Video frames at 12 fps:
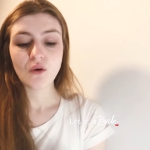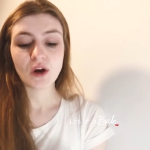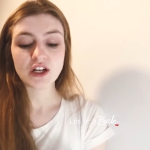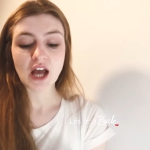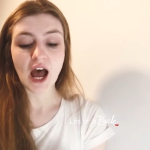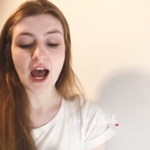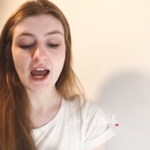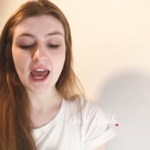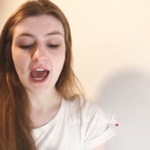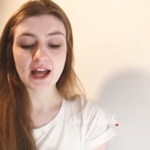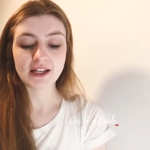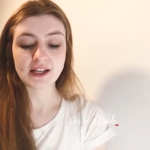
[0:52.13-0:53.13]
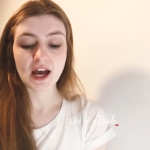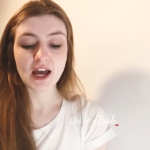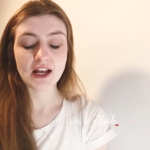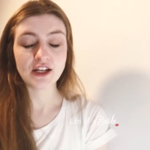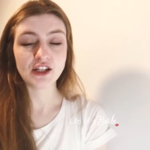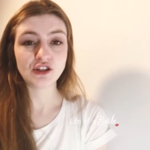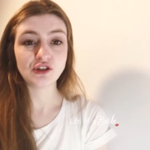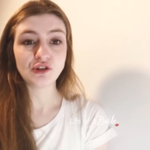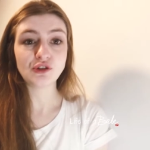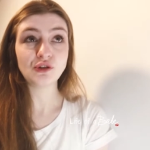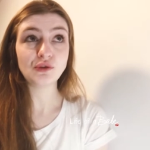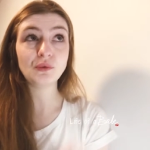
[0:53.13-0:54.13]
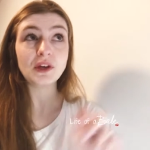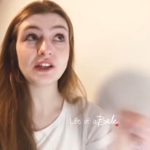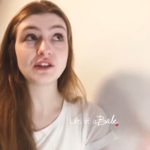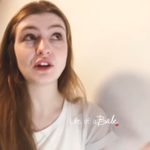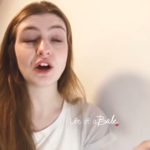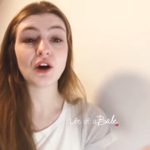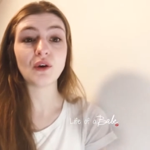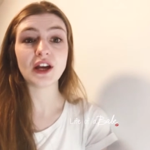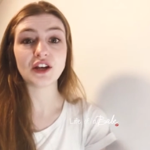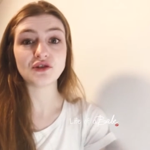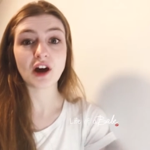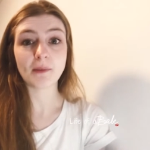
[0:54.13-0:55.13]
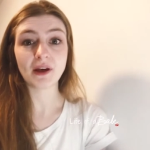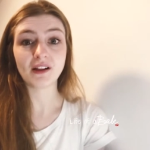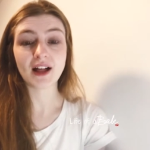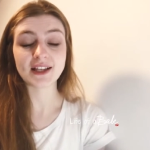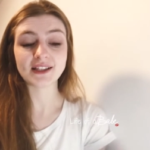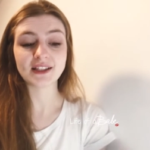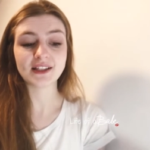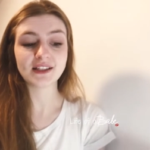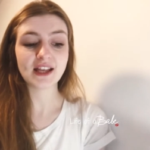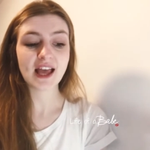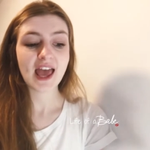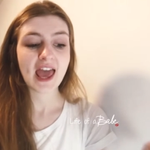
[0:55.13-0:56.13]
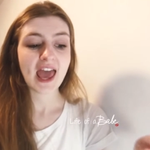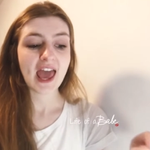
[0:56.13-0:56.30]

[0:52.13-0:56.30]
which I had done two weeks ago in drop-in classes.